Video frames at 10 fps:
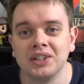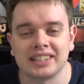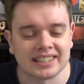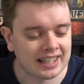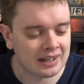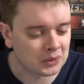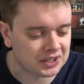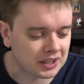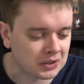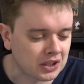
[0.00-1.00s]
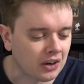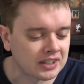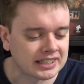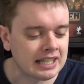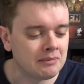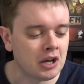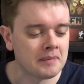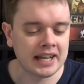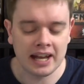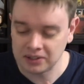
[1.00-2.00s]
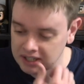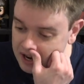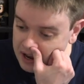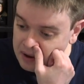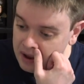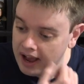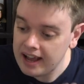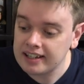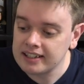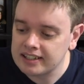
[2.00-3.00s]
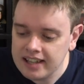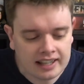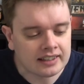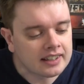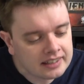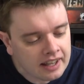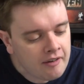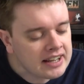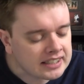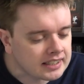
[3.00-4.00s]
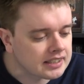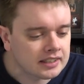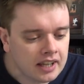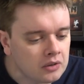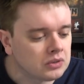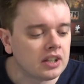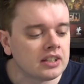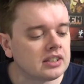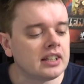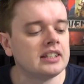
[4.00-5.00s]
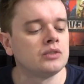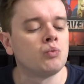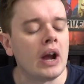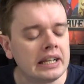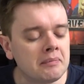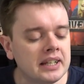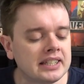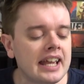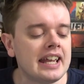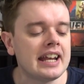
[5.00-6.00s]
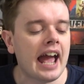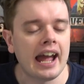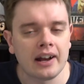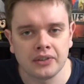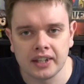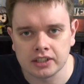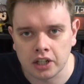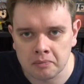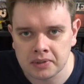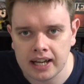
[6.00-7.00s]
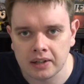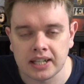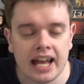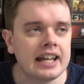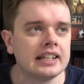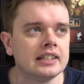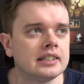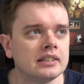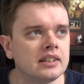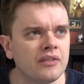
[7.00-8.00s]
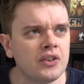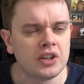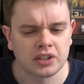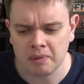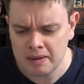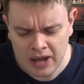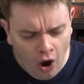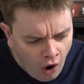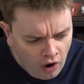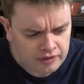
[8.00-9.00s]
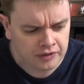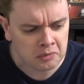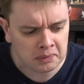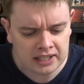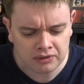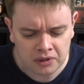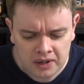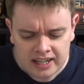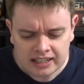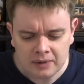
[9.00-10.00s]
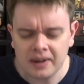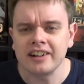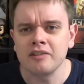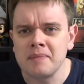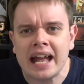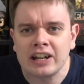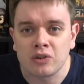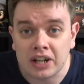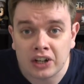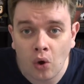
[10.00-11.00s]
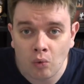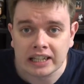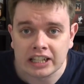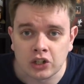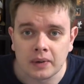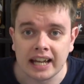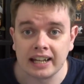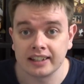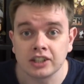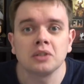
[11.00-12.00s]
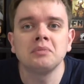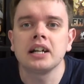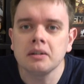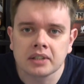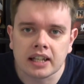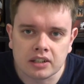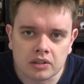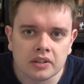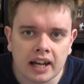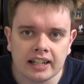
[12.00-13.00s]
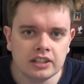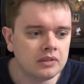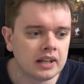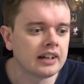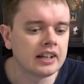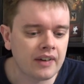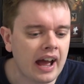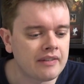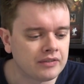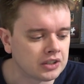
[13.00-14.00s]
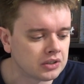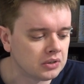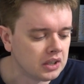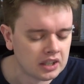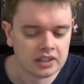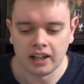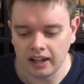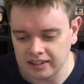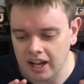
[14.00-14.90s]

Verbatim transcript: once uh, once those cards keep coming out. And yeah, the, there is you know there's there's randomness in how this comes out. And the first maybe half of the playthrough, they were kind of meandering and not really doing anything. Sometimes they do that, and you kind of have to uh,